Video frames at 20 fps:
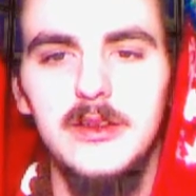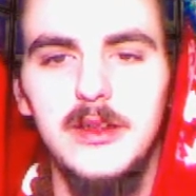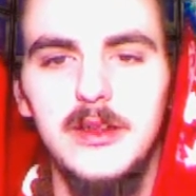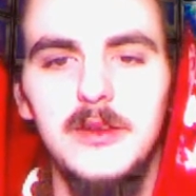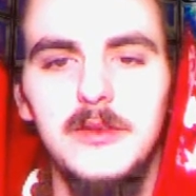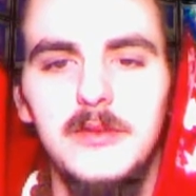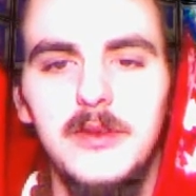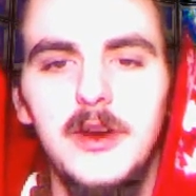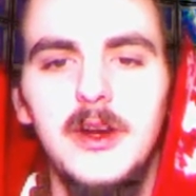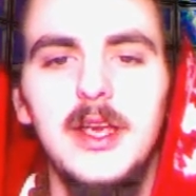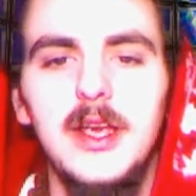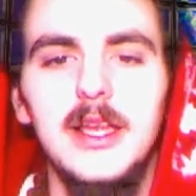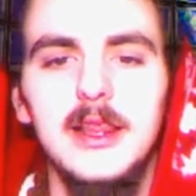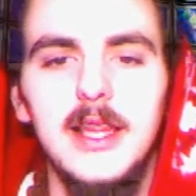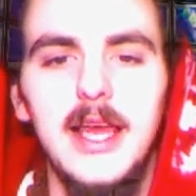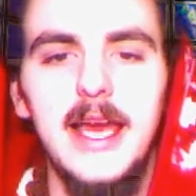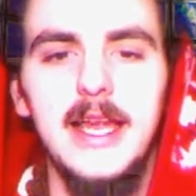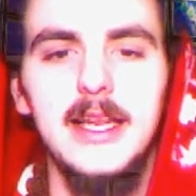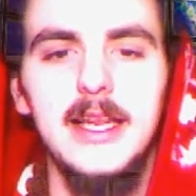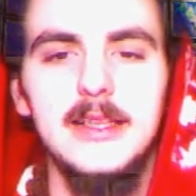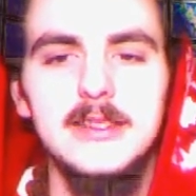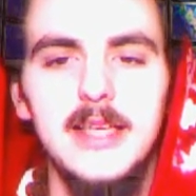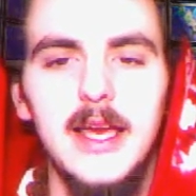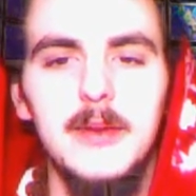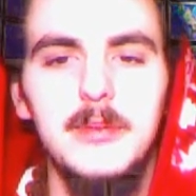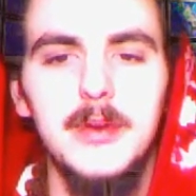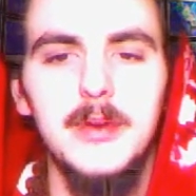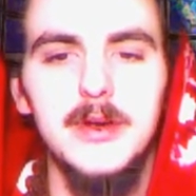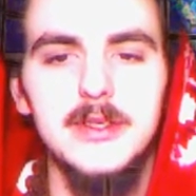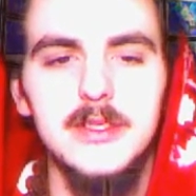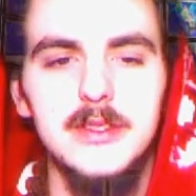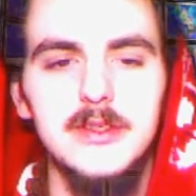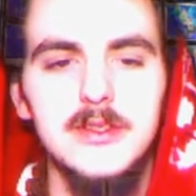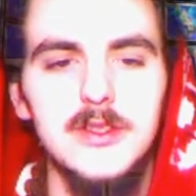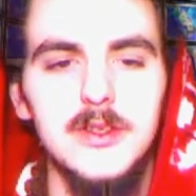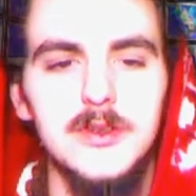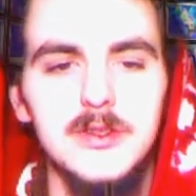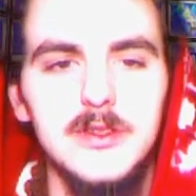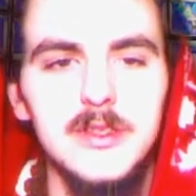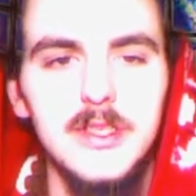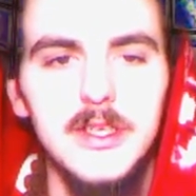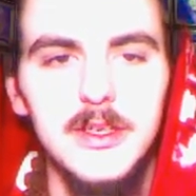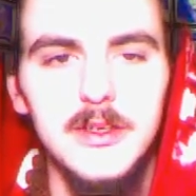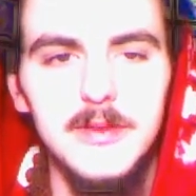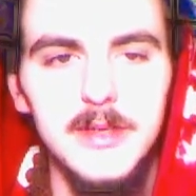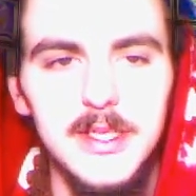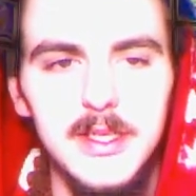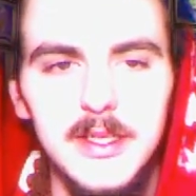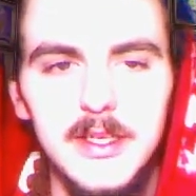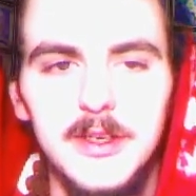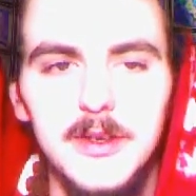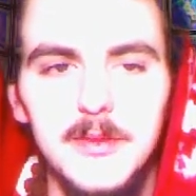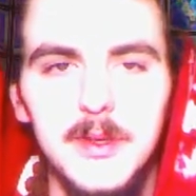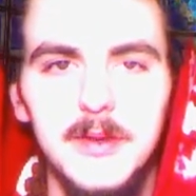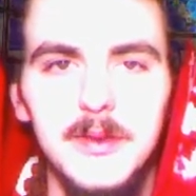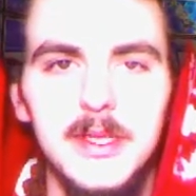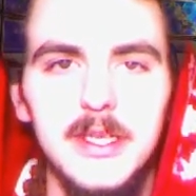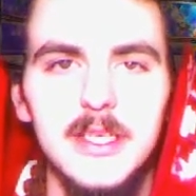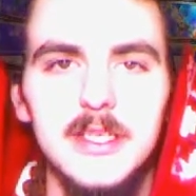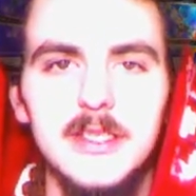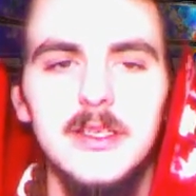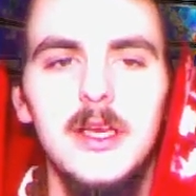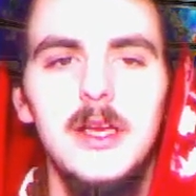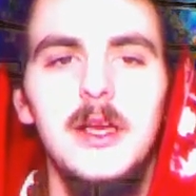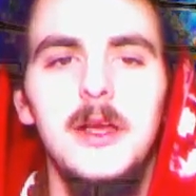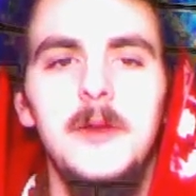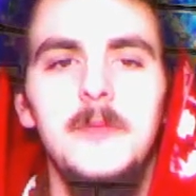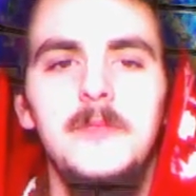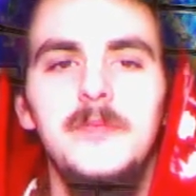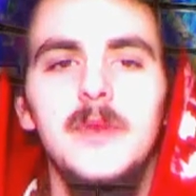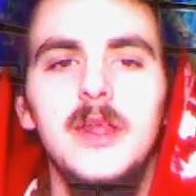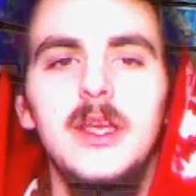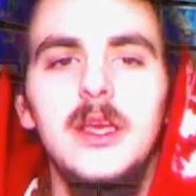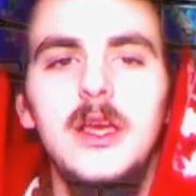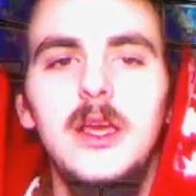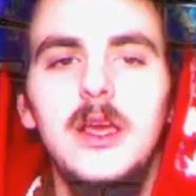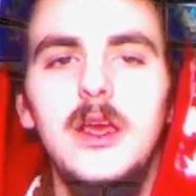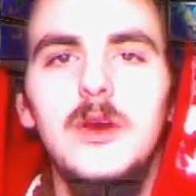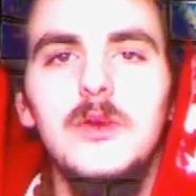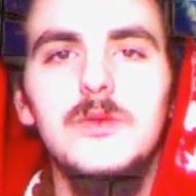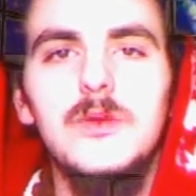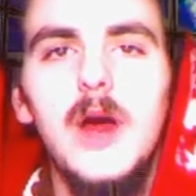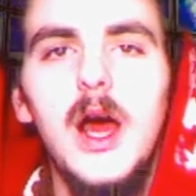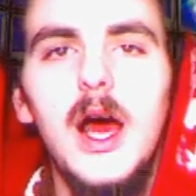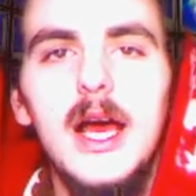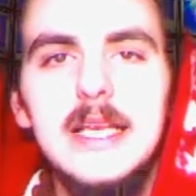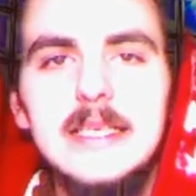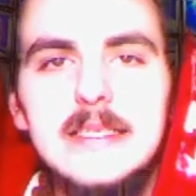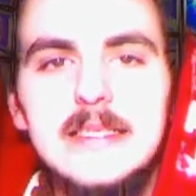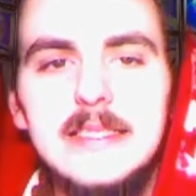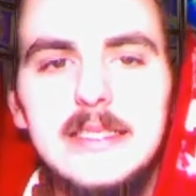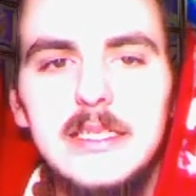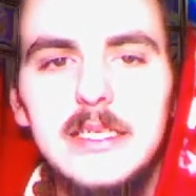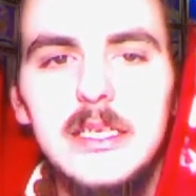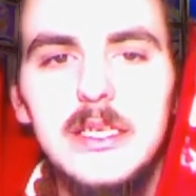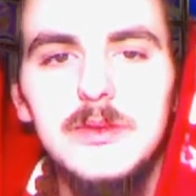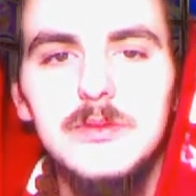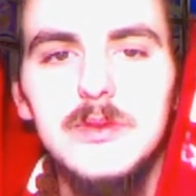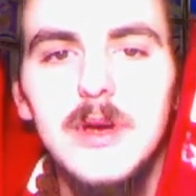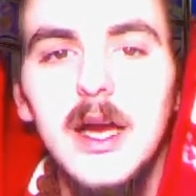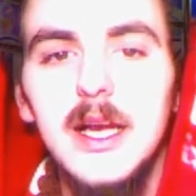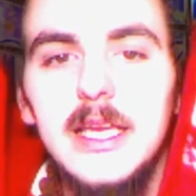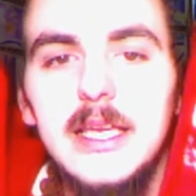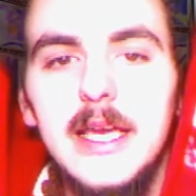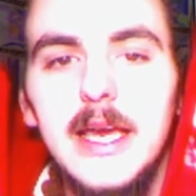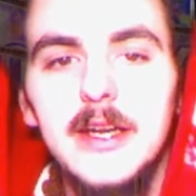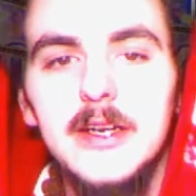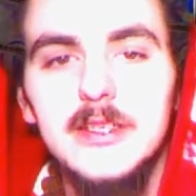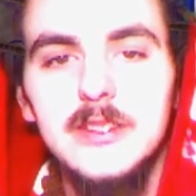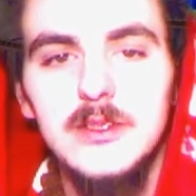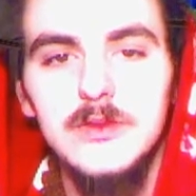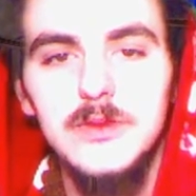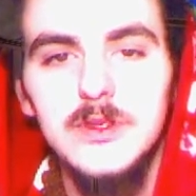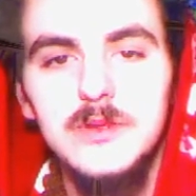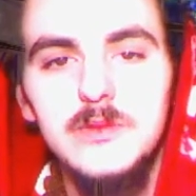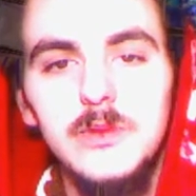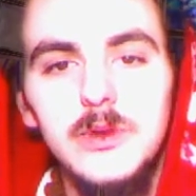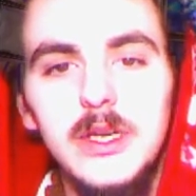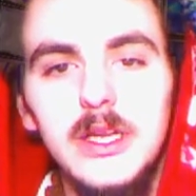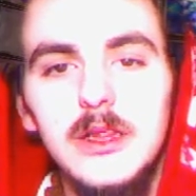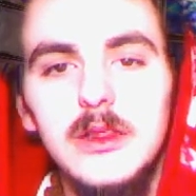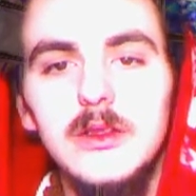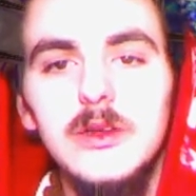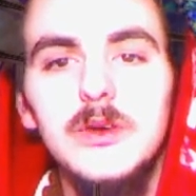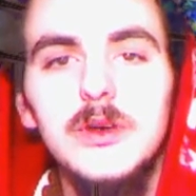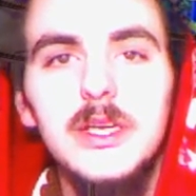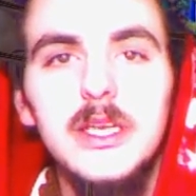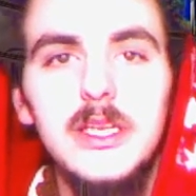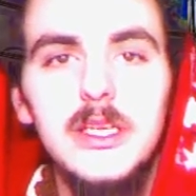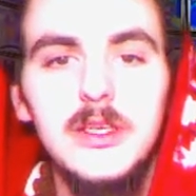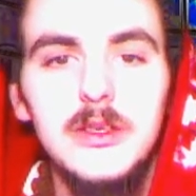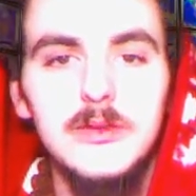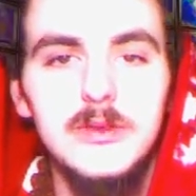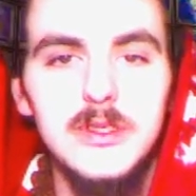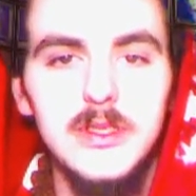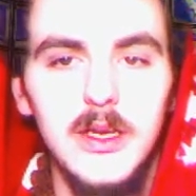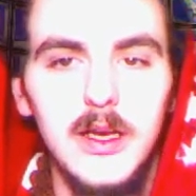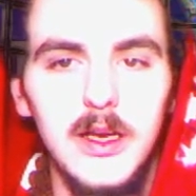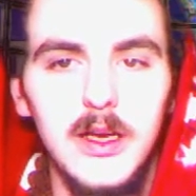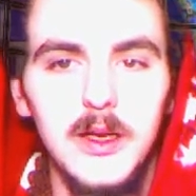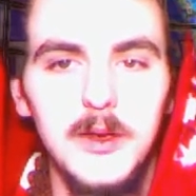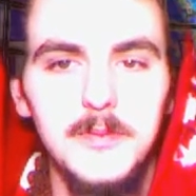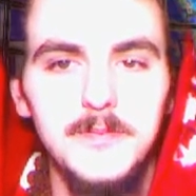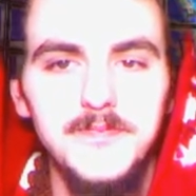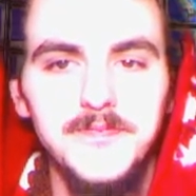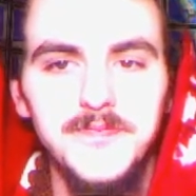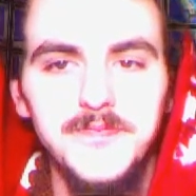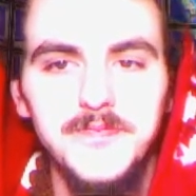and very enlightened type person. So here, I'm going to read this. Rocky Anderson was born in Logan, Utah.